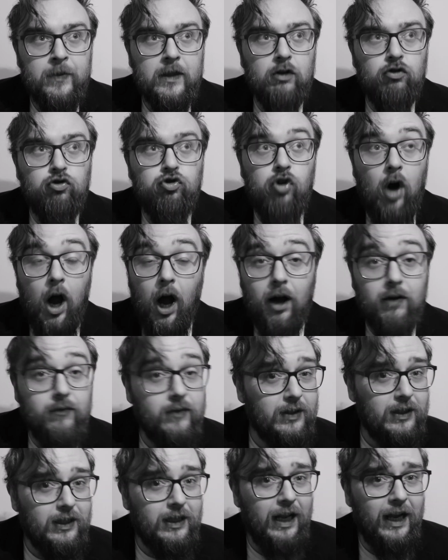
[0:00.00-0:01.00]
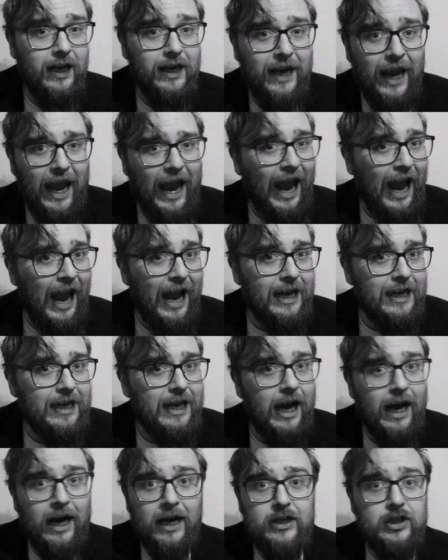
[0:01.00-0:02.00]
rather like any
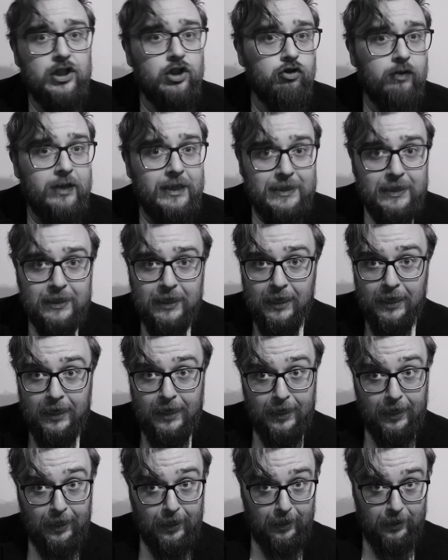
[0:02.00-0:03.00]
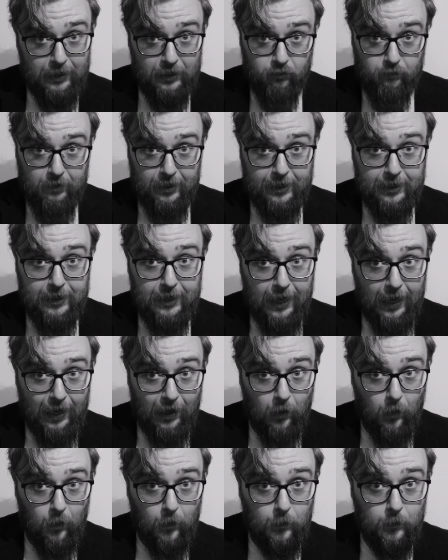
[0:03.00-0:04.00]
high street in Italy right
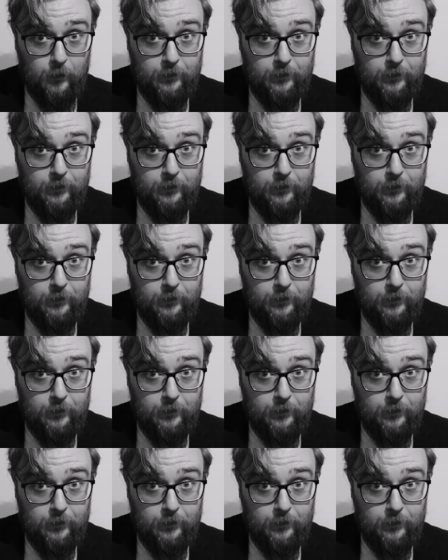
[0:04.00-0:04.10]
now.